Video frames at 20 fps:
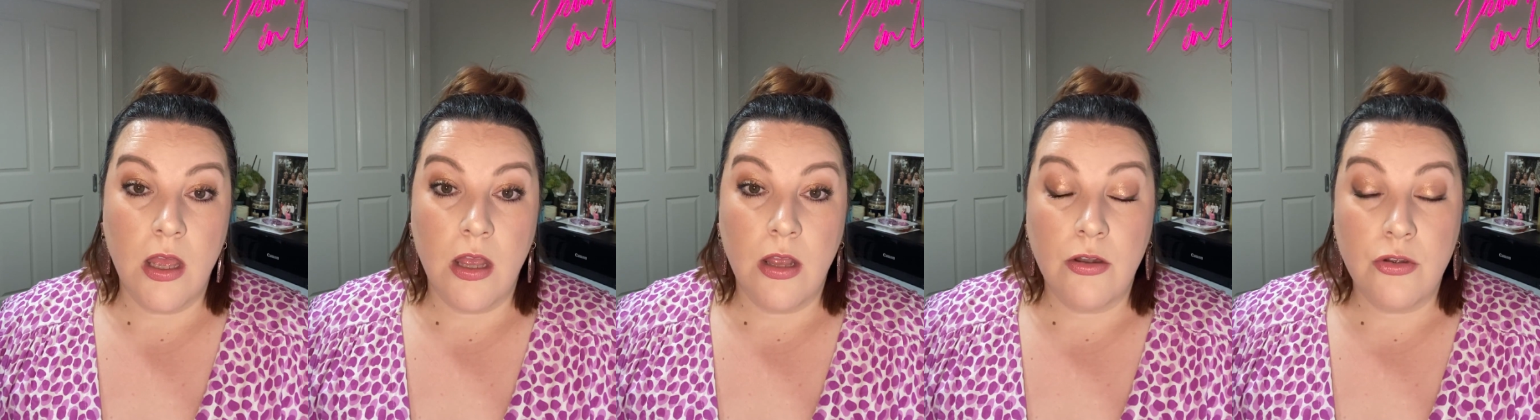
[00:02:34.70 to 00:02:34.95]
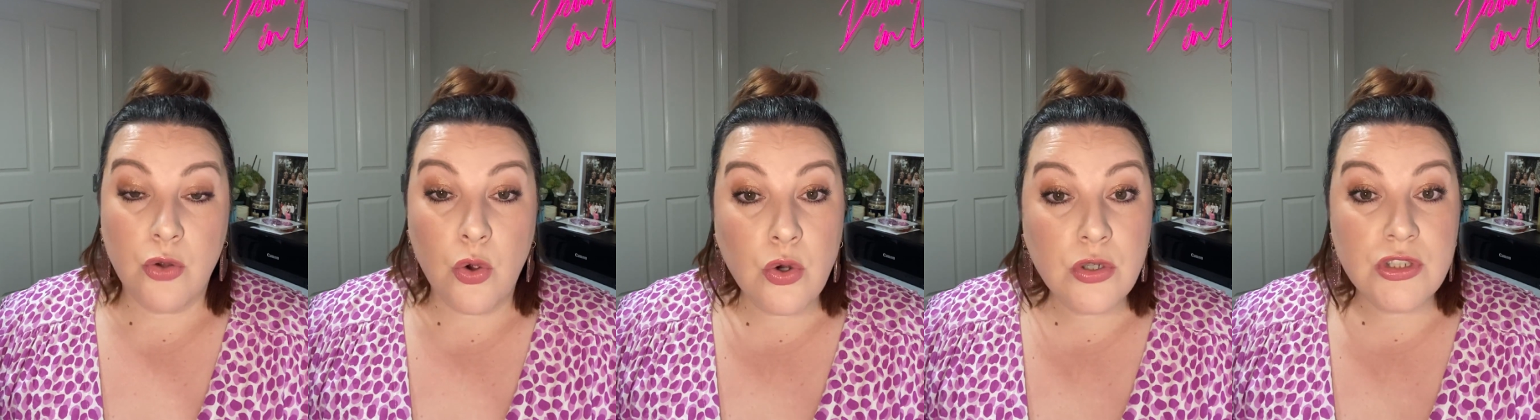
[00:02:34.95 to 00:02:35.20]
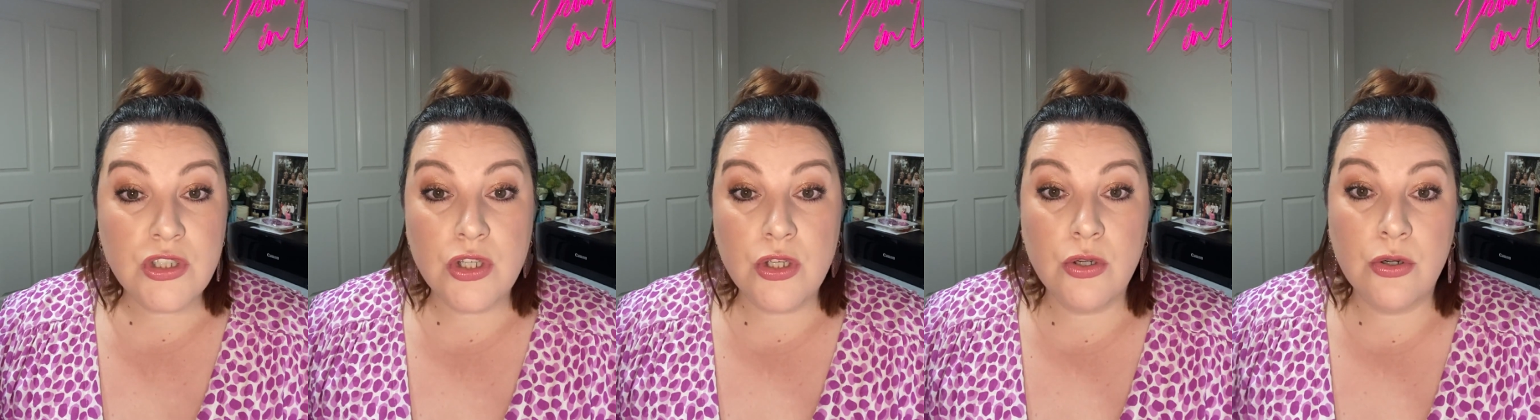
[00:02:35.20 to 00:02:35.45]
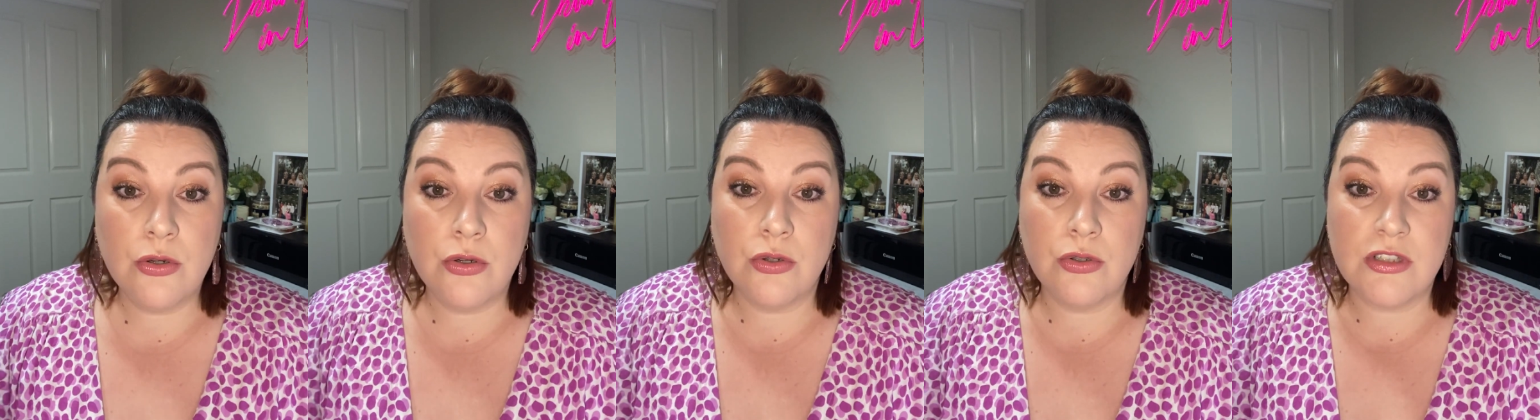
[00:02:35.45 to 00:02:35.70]
Talk to
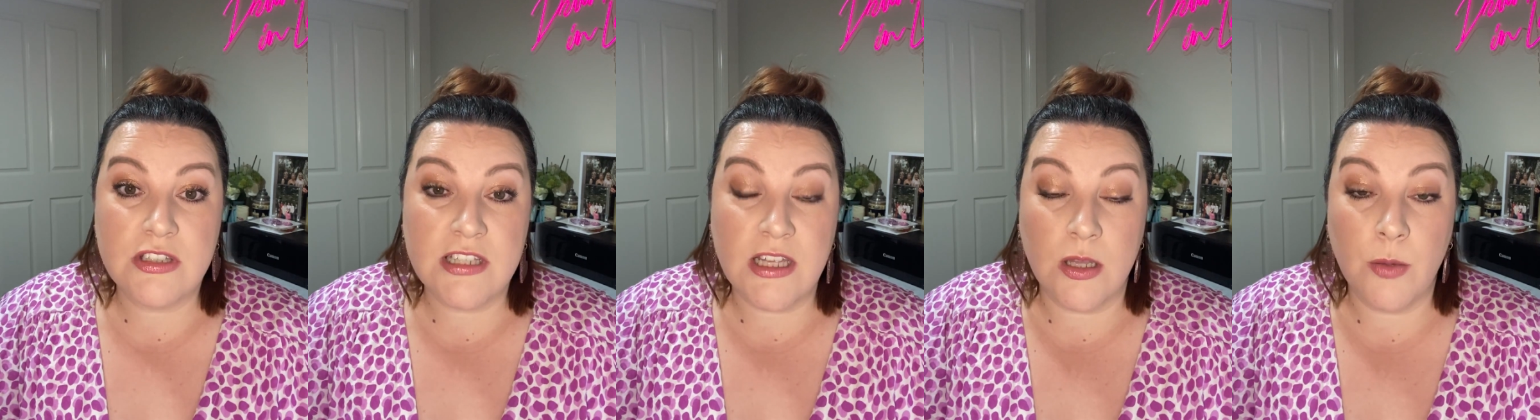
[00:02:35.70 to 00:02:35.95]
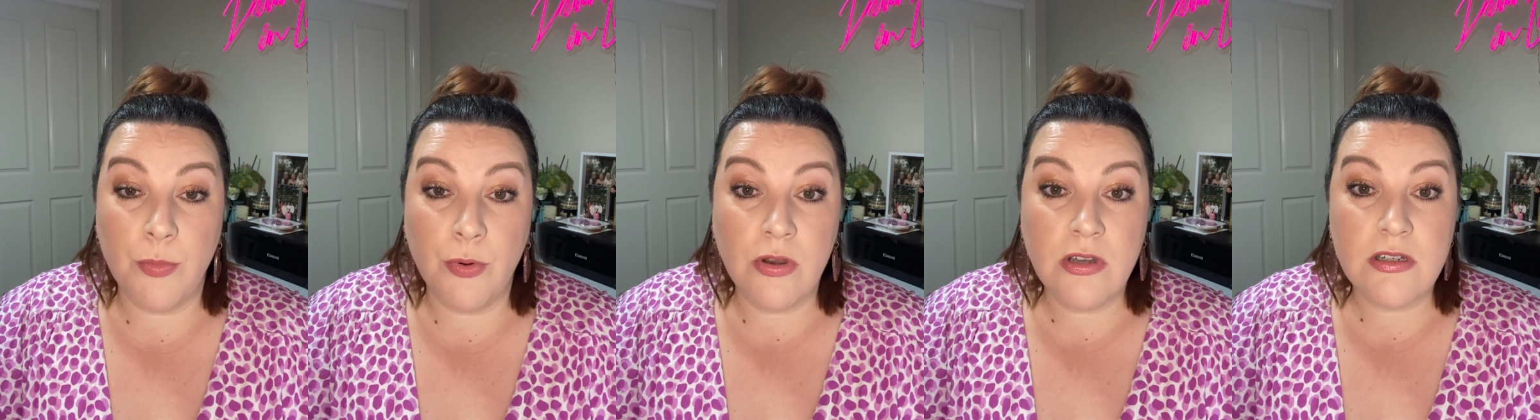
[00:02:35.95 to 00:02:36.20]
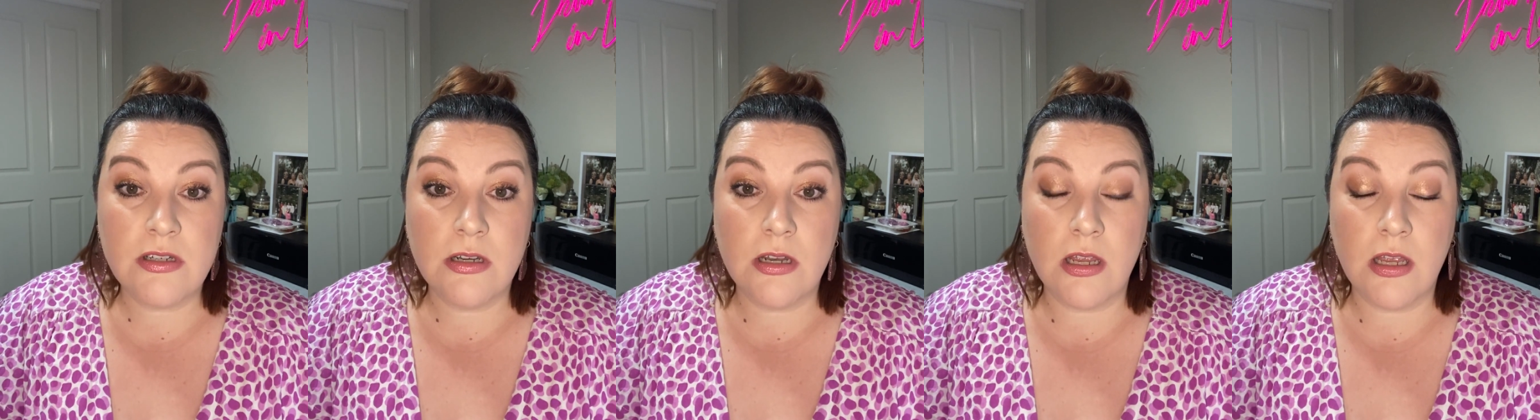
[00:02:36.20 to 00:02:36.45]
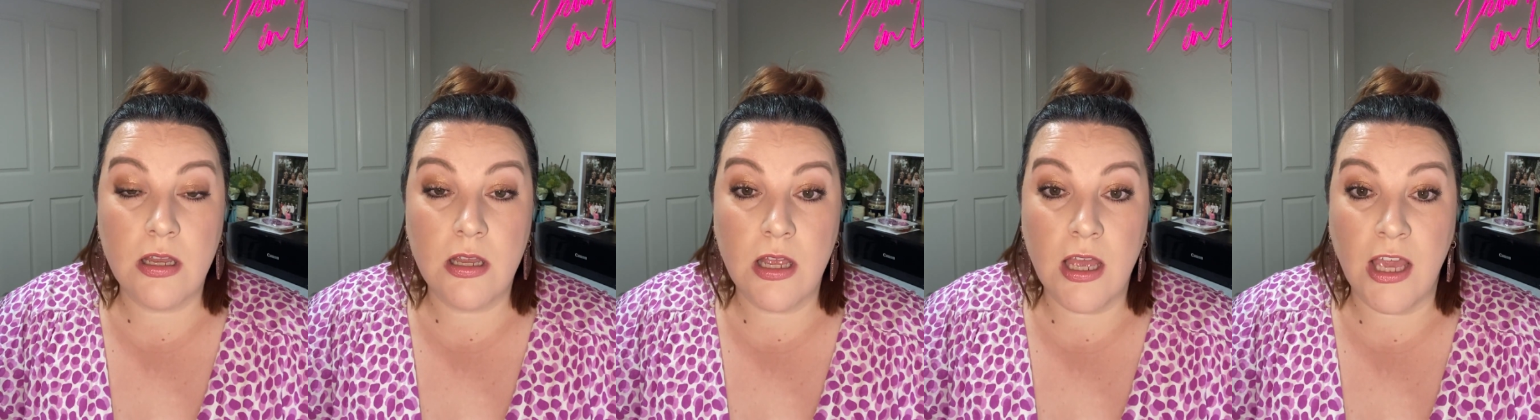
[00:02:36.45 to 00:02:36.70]
your celebrant.
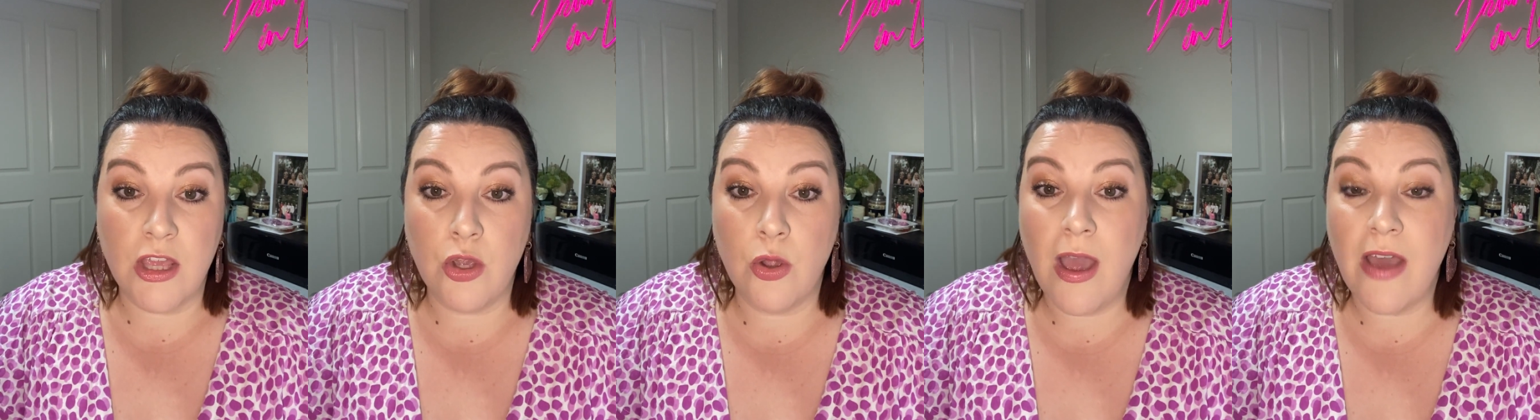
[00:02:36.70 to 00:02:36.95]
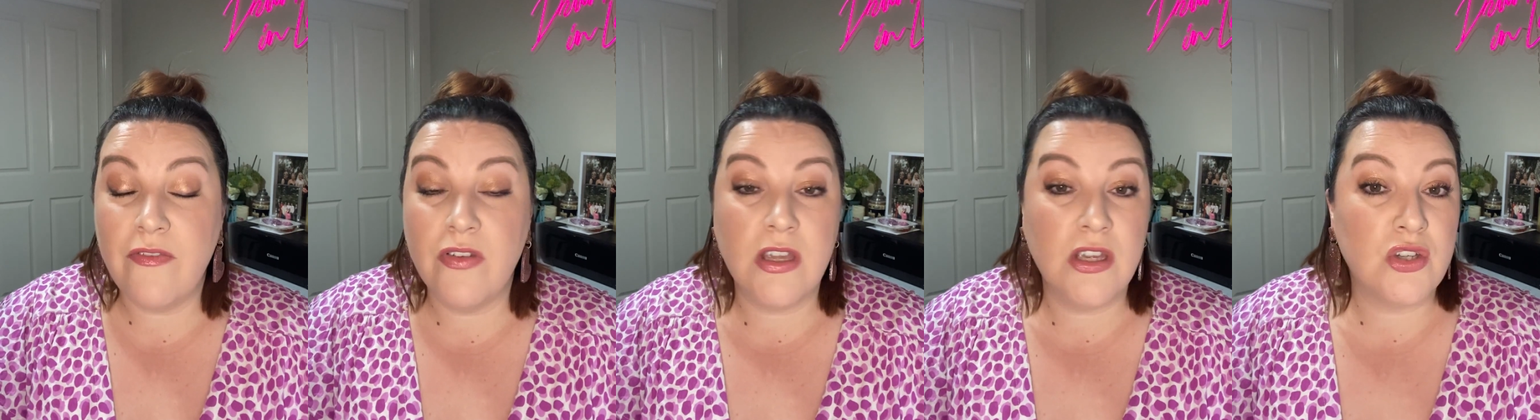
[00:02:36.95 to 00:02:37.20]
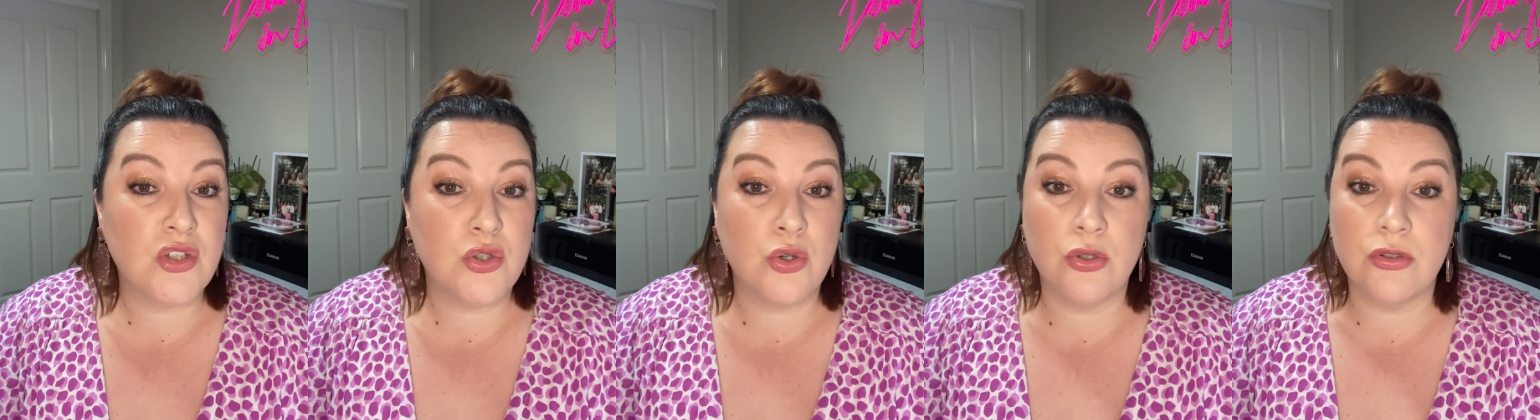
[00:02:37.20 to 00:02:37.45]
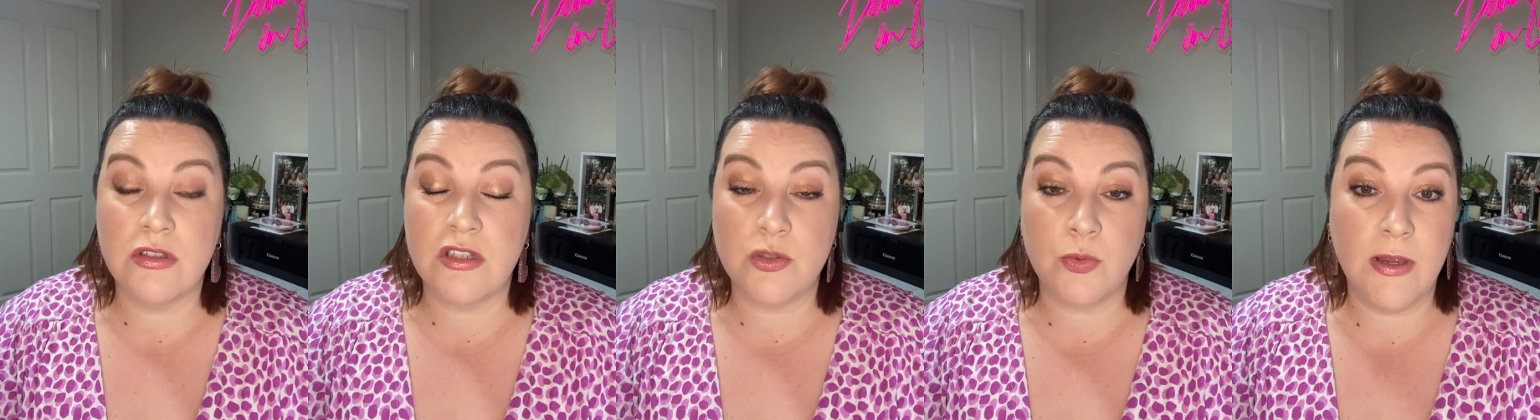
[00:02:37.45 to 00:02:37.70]
Are you having a
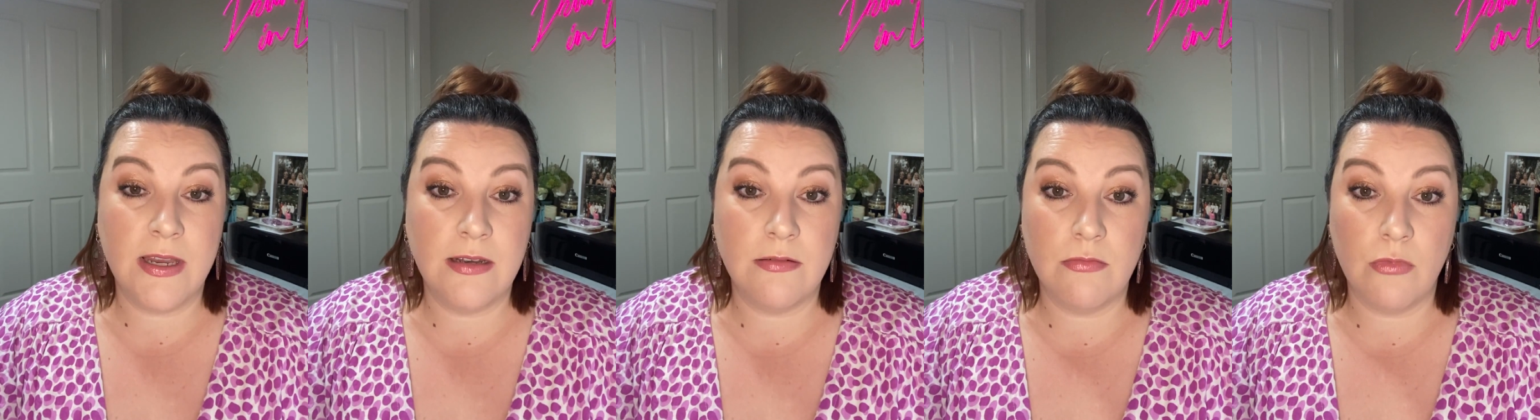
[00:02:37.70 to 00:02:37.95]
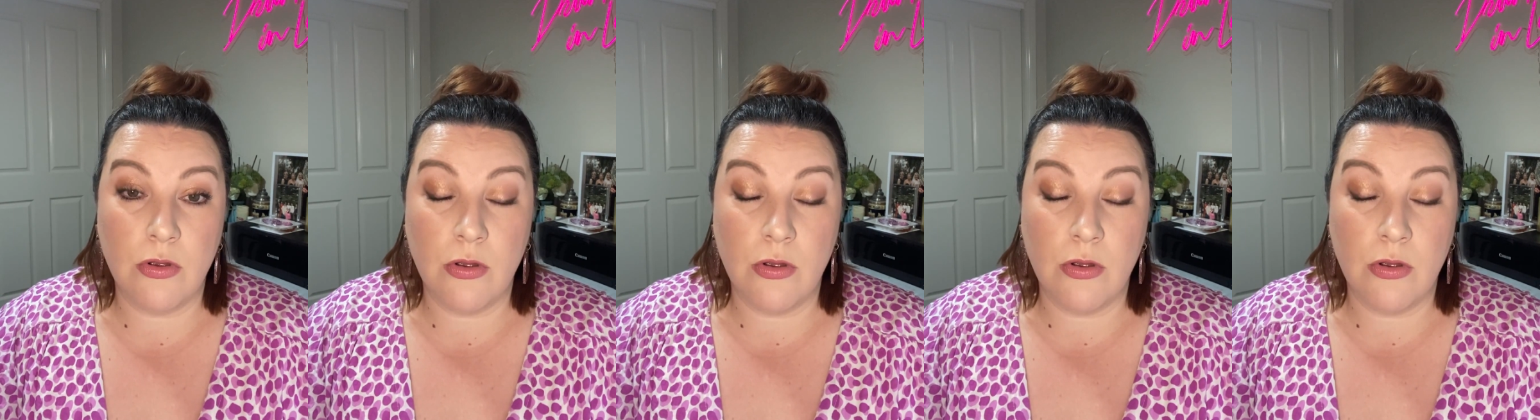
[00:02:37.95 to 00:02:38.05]
short and sweet